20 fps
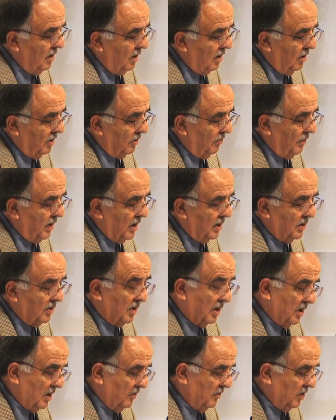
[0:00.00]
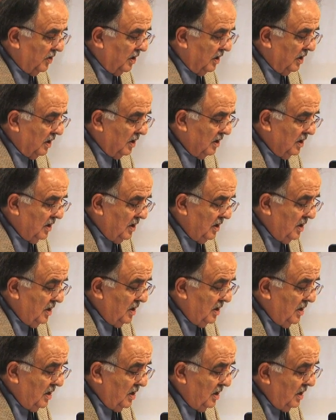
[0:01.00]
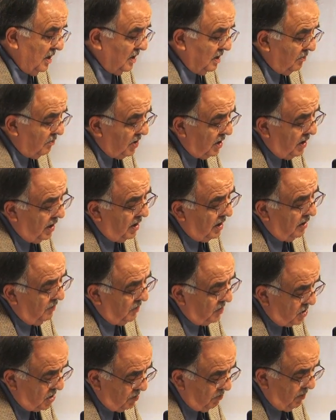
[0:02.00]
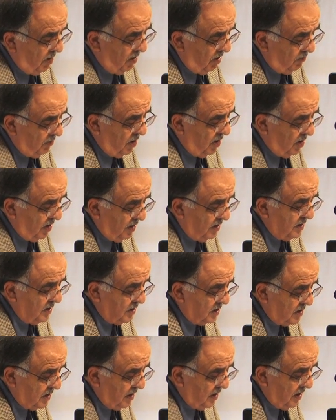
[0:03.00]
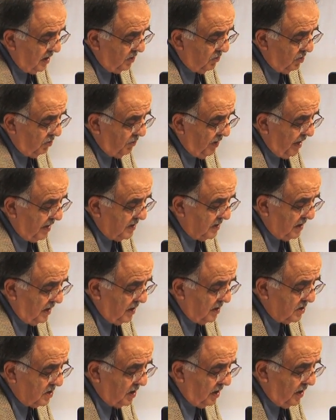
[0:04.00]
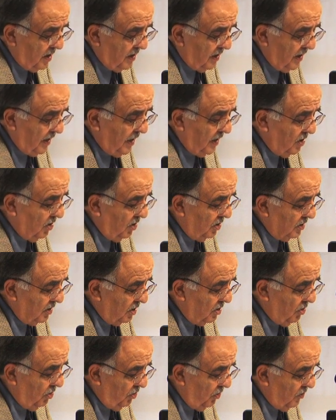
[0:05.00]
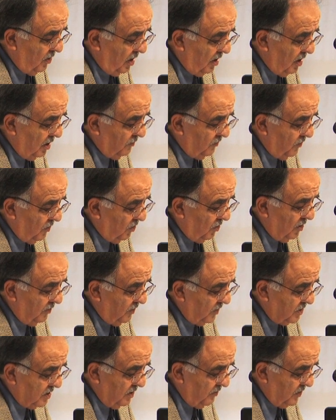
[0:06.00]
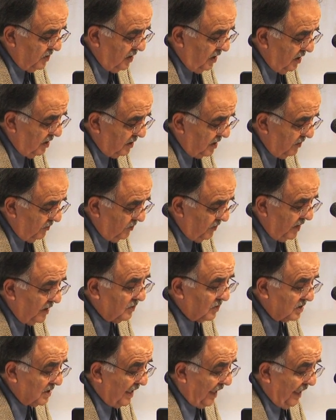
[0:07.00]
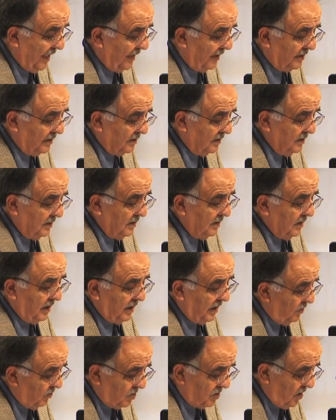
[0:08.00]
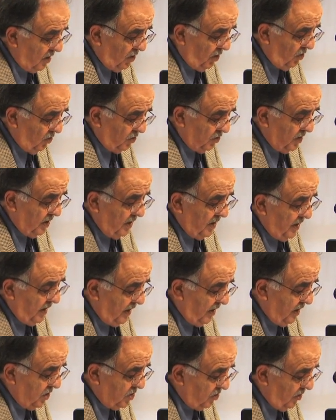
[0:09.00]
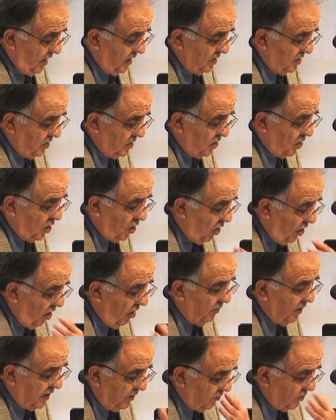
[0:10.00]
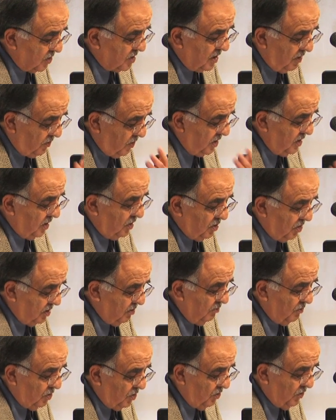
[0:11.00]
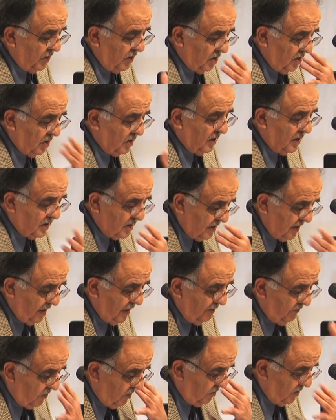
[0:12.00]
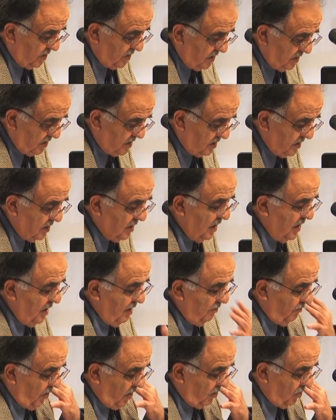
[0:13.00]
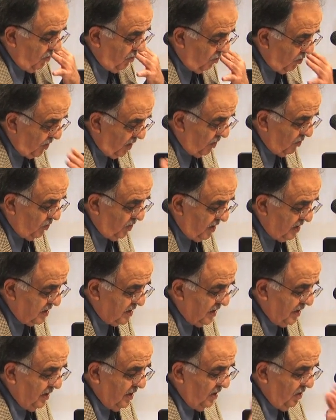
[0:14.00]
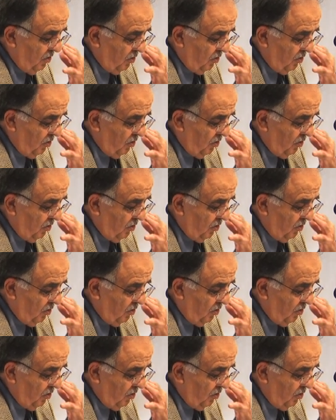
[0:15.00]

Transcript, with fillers: on the matter, they never did. In the middle of a small bar in East LA, Ruben Salazar lay on the cold, hard floor of the Silver Dollar Cafe. He was dying, and he was alone, and he tried to crawl, but for some reason he couldn't move. He heard his name from a distance, but where was he?